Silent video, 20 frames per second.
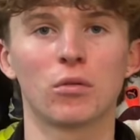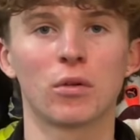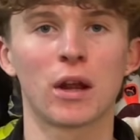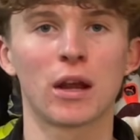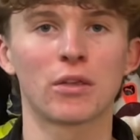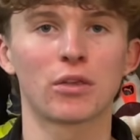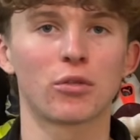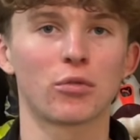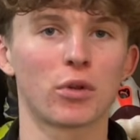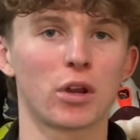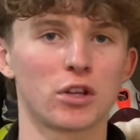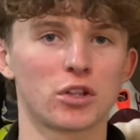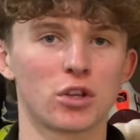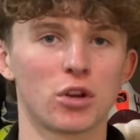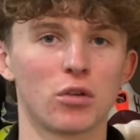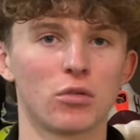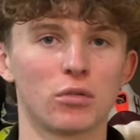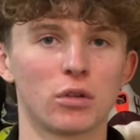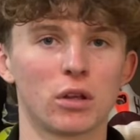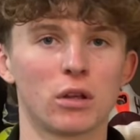around
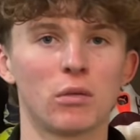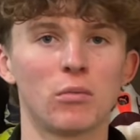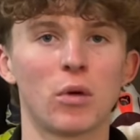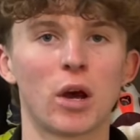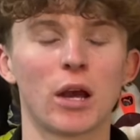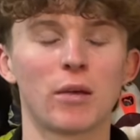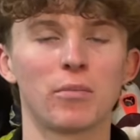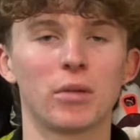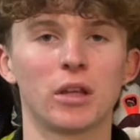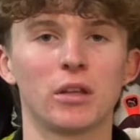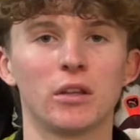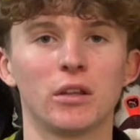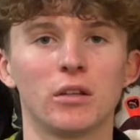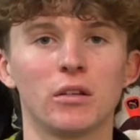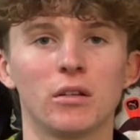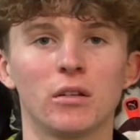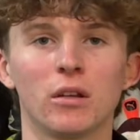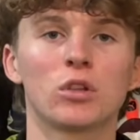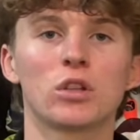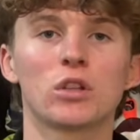threshold, in my
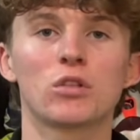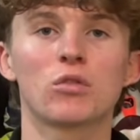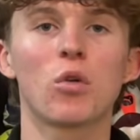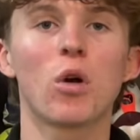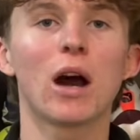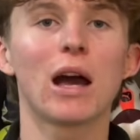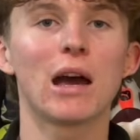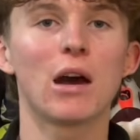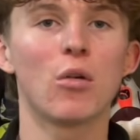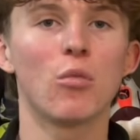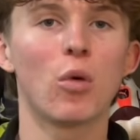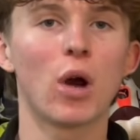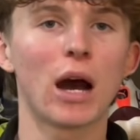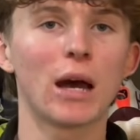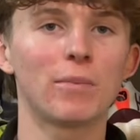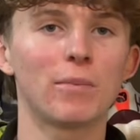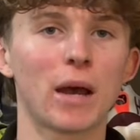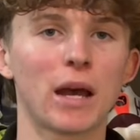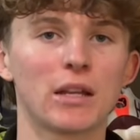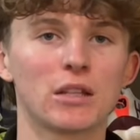opinion, which is quite a
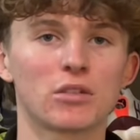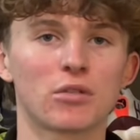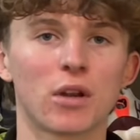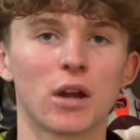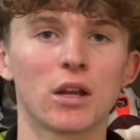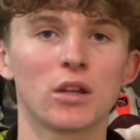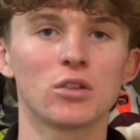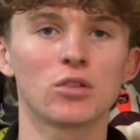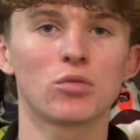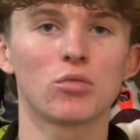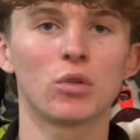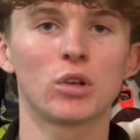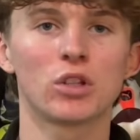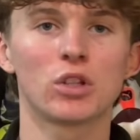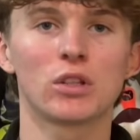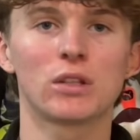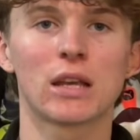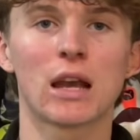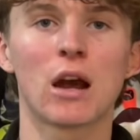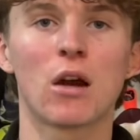wide pace range, which
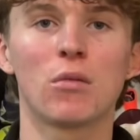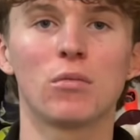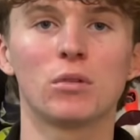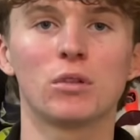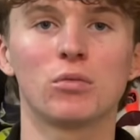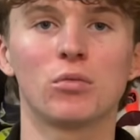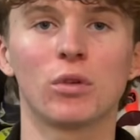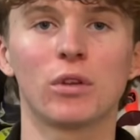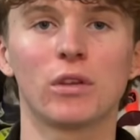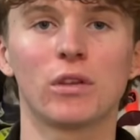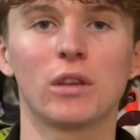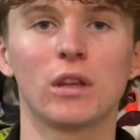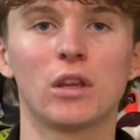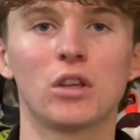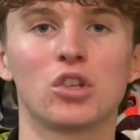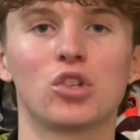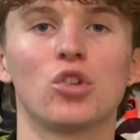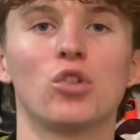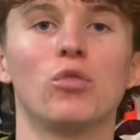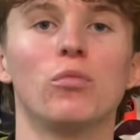has helped with the
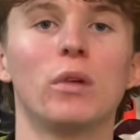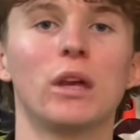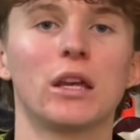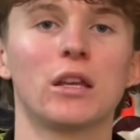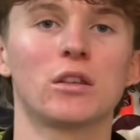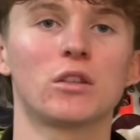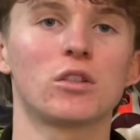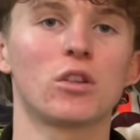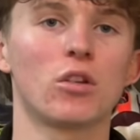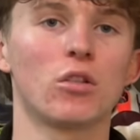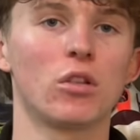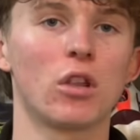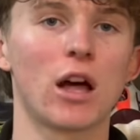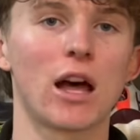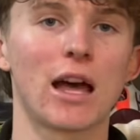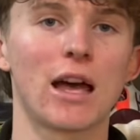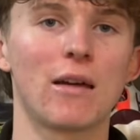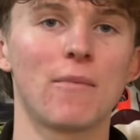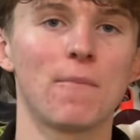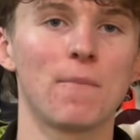shoe being so
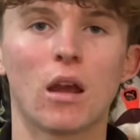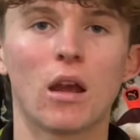light.